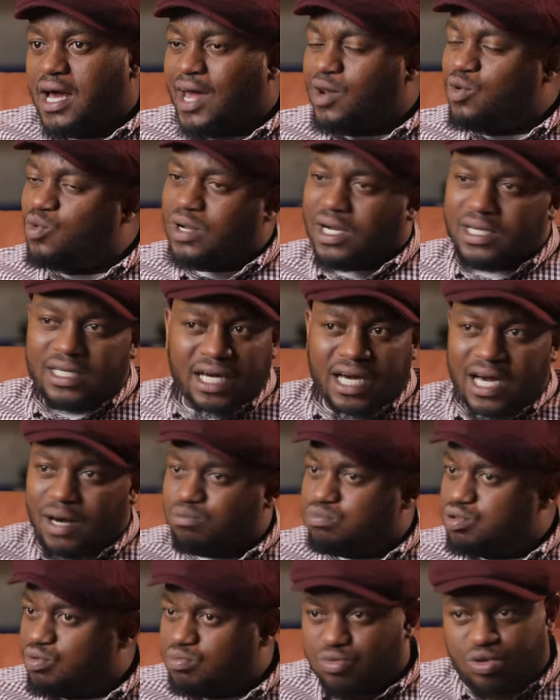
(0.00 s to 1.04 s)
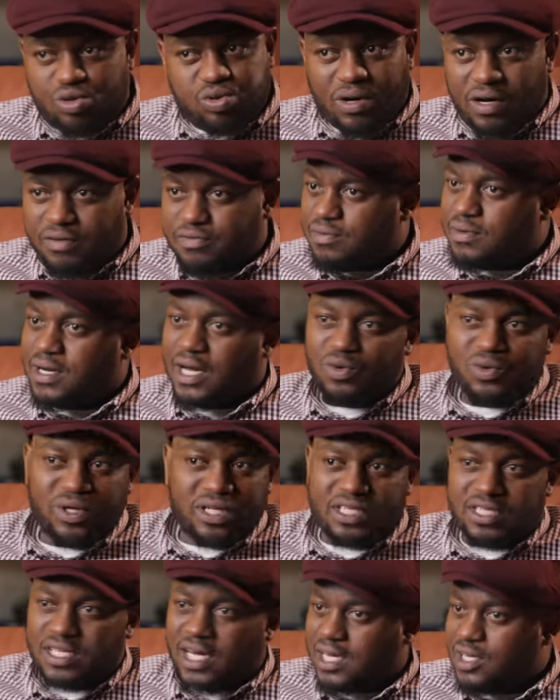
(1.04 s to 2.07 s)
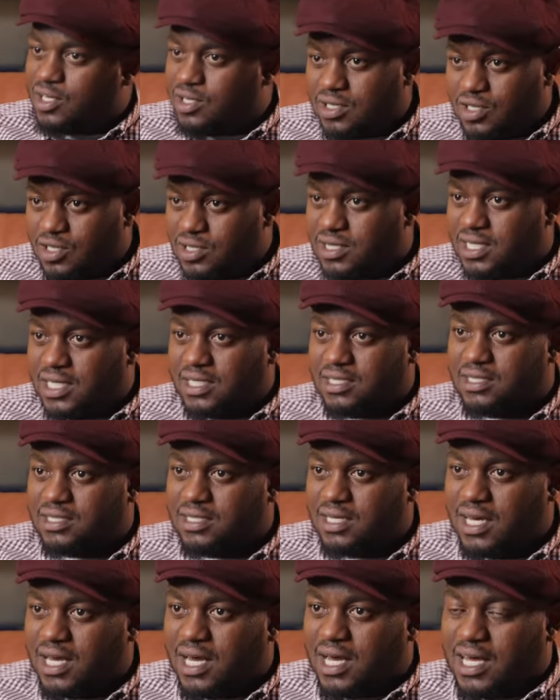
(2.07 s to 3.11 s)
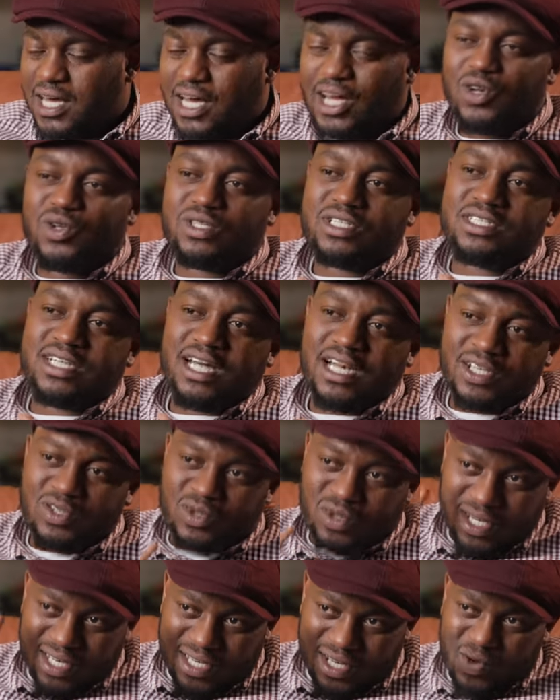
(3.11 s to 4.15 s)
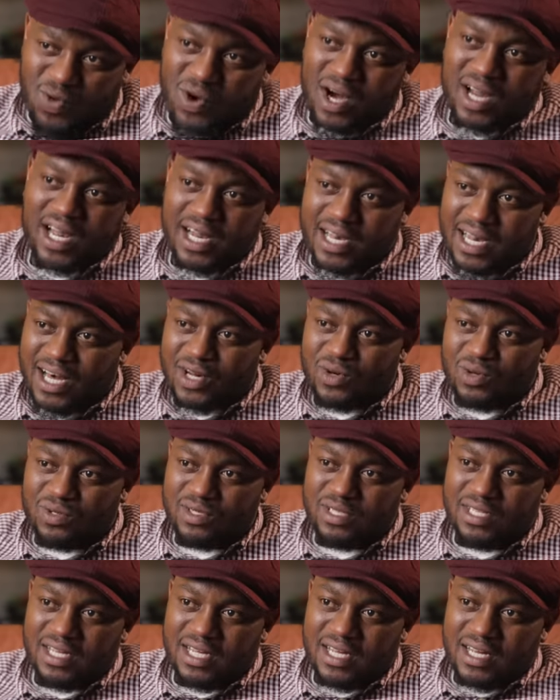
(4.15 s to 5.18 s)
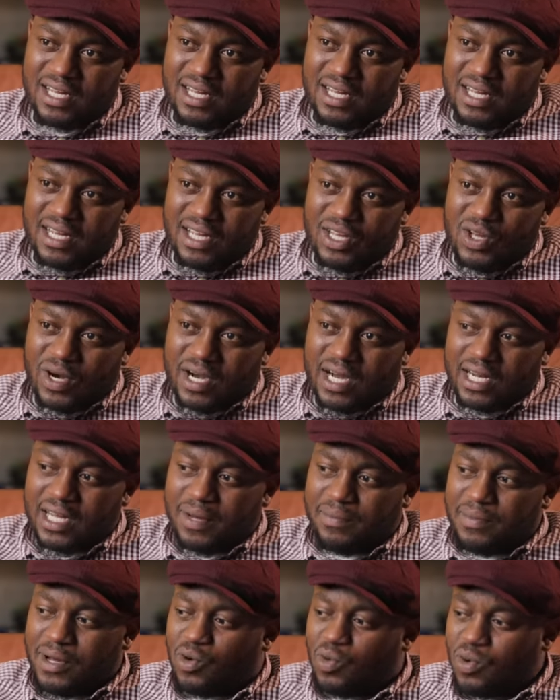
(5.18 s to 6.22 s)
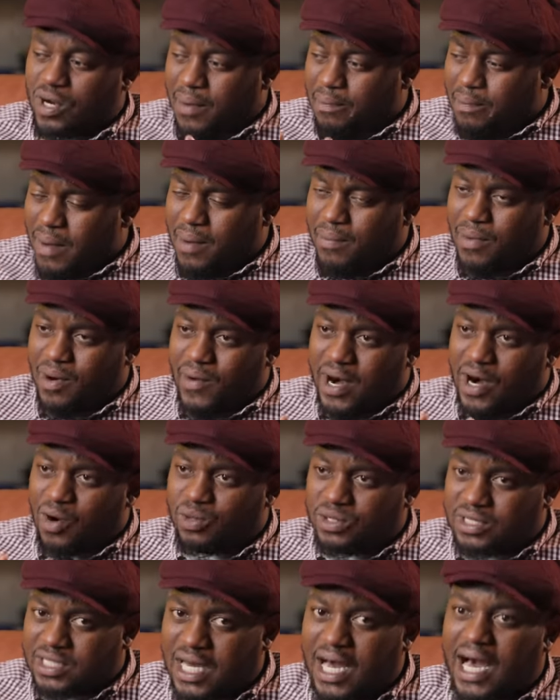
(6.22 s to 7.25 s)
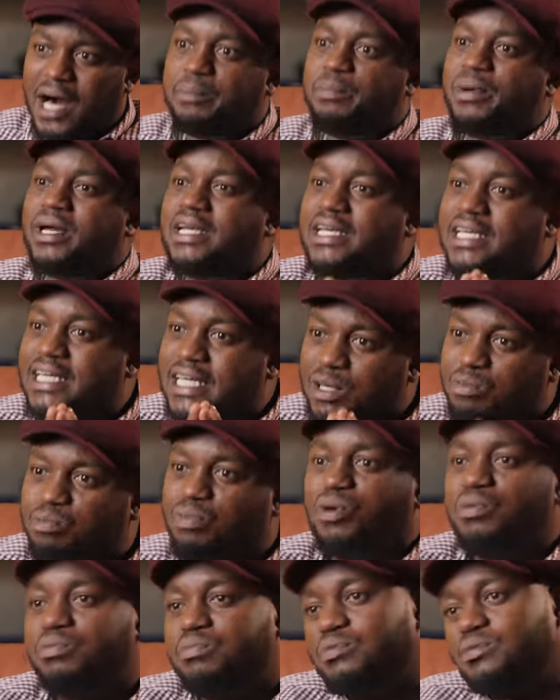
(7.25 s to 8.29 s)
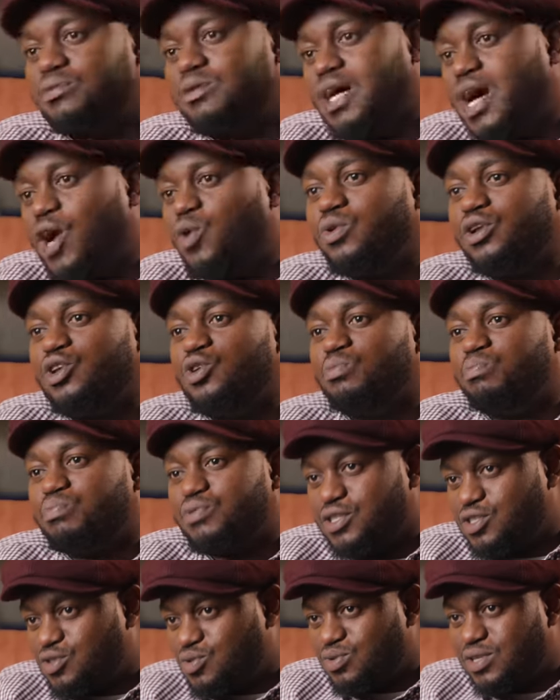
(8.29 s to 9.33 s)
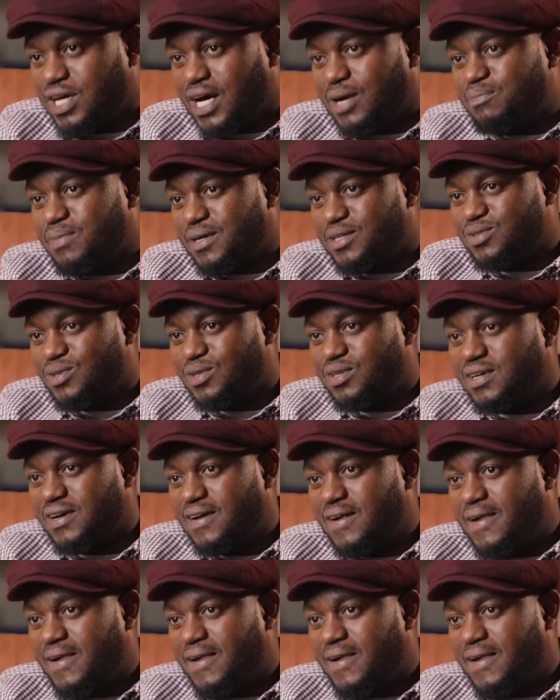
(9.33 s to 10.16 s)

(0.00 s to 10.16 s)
and unataka boom to off. Can we try this? Yeah, ndo zaza lituleta kwa Alanaro. Yo akaniambia kuna mama waocha hapendi hip hop. How will you preach to that person?